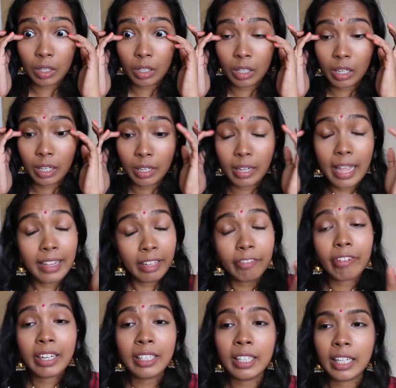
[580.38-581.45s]
and then
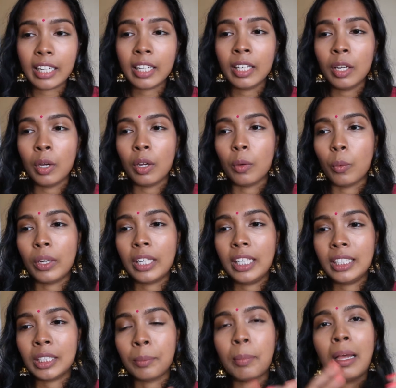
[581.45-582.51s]
finally, when
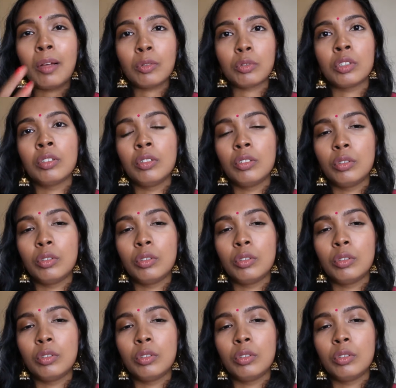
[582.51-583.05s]
he's about